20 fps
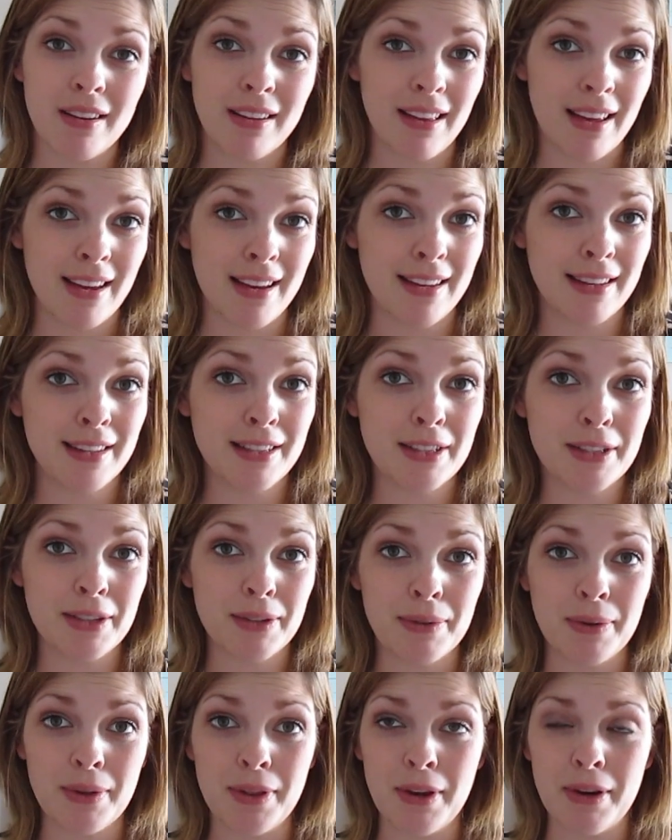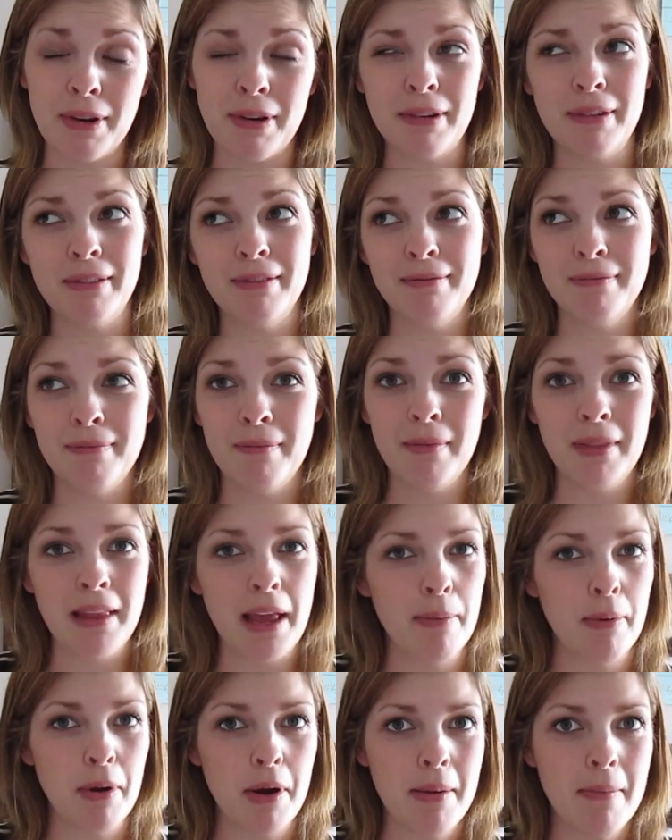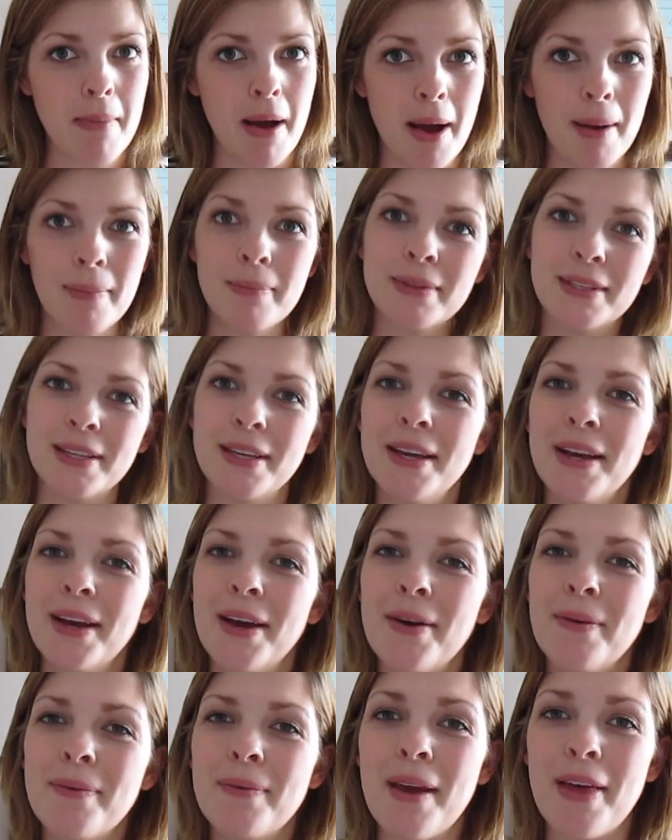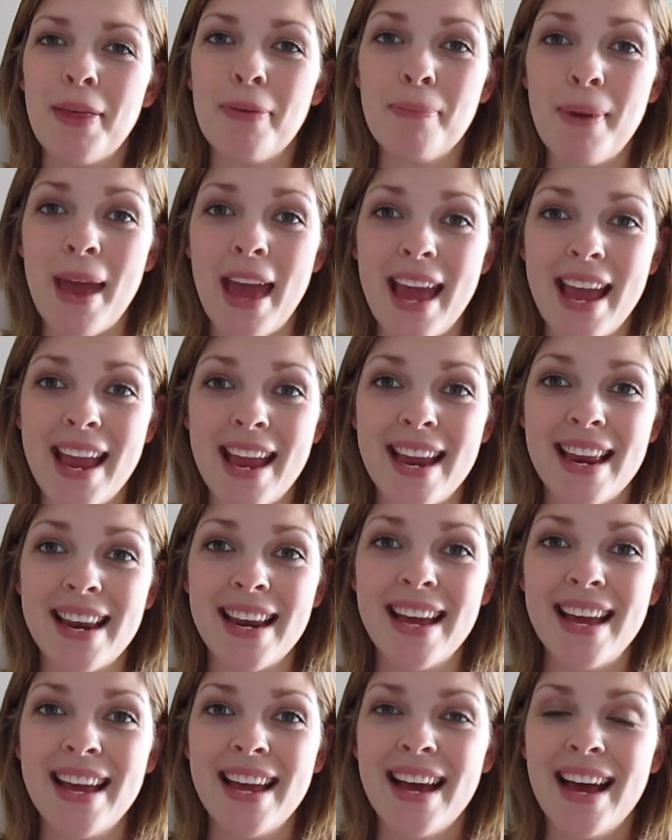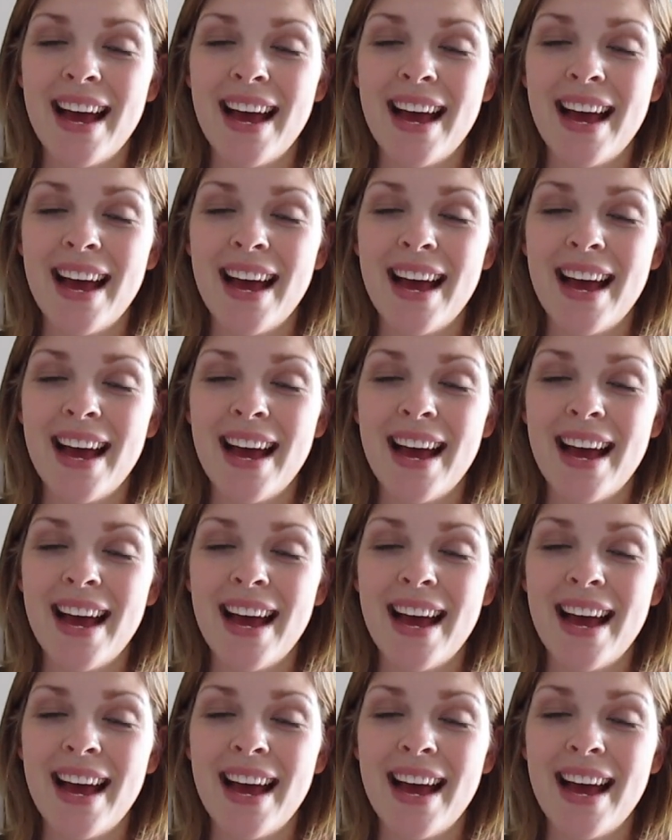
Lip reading: clients or their laboring moms with pain.